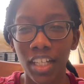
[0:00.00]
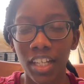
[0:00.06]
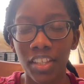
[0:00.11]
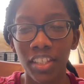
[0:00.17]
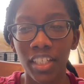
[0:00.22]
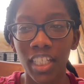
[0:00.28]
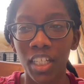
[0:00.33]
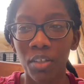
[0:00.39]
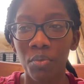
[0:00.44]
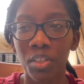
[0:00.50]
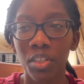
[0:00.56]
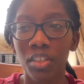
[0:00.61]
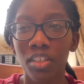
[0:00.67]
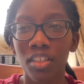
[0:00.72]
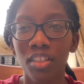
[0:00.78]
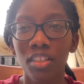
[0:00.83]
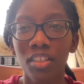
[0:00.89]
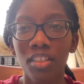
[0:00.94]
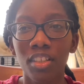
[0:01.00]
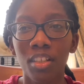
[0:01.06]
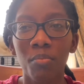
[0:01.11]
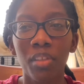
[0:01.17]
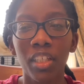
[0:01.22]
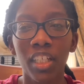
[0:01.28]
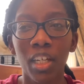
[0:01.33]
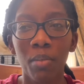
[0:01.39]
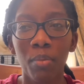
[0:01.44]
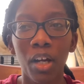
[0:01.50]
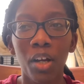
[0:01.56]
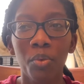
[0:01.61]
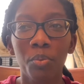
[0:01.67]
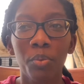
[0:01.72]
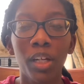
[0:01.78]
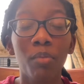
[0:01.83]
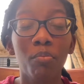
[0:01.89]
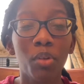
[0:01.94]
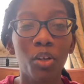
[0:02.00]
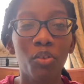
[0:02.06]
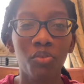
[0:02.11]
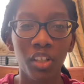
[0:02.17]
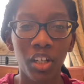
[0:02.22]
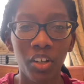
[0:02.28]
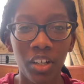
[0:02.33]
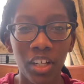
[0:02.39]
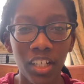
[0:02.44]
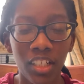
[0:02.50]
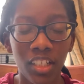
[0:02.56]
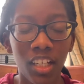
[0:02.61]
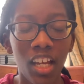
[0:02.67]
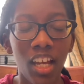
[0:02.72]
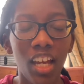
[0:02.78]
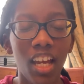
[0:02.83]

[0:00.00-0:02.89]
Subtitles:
I think it was something about rainbow fairies,